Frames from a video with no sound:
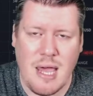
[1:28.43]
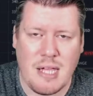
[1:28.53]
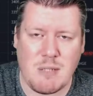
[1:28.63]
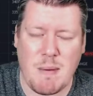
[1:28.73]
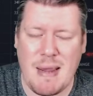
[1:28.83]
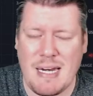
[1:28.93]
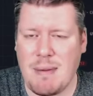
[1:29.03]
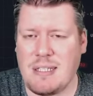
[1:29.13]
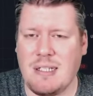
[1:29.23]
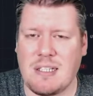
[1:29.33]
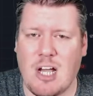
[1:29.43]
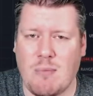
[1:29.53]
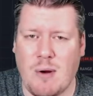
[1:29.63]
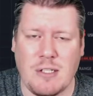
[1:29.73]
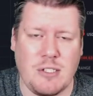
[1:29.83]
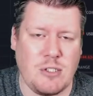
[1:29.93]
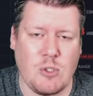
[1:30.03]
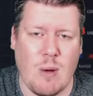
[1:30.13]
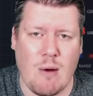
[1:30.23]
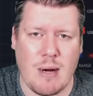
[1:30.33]
So we might not be seeing the stock market do
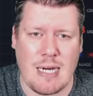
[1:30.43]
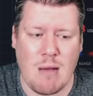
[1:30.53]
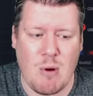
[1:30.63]
too well right now,